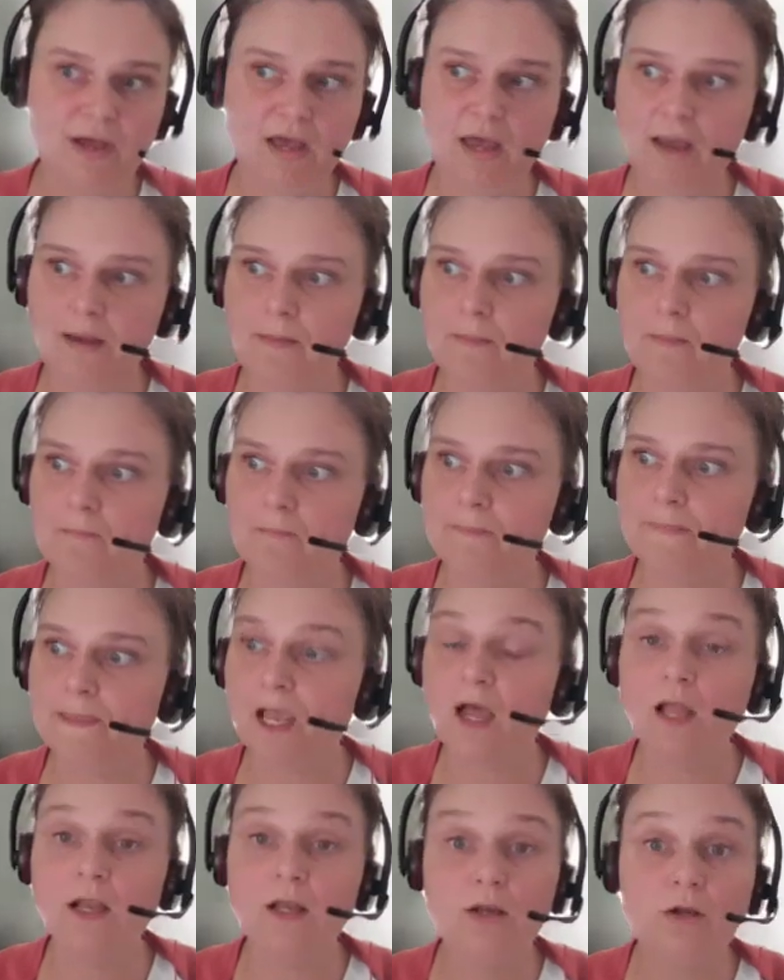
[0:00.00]
a
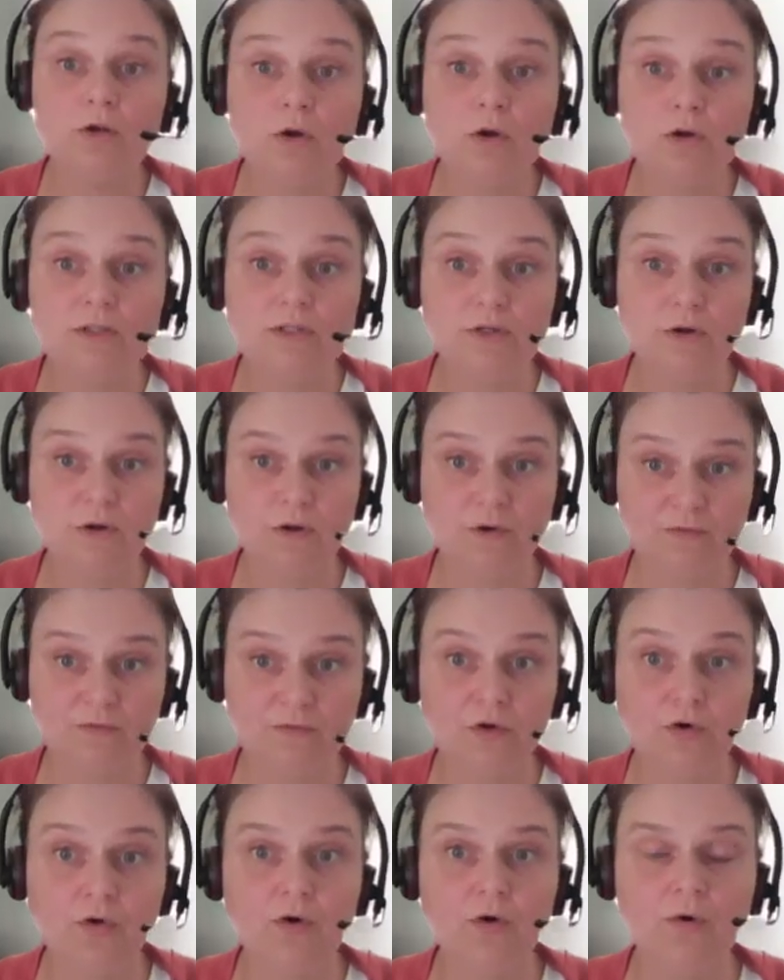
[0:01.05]
lot of
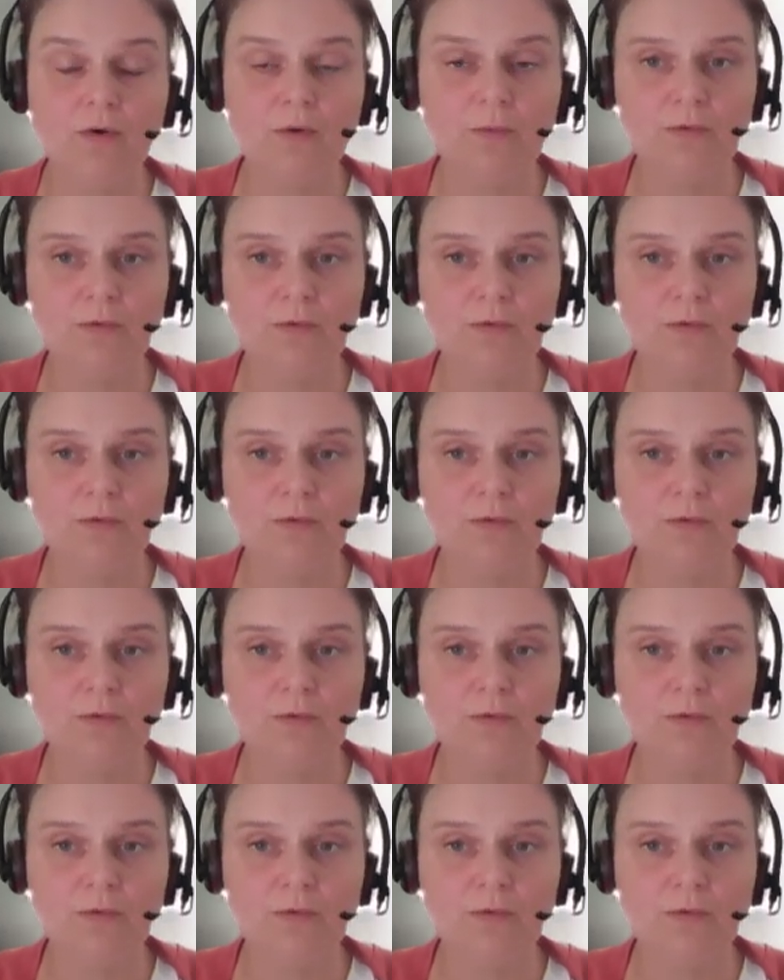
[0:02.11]
your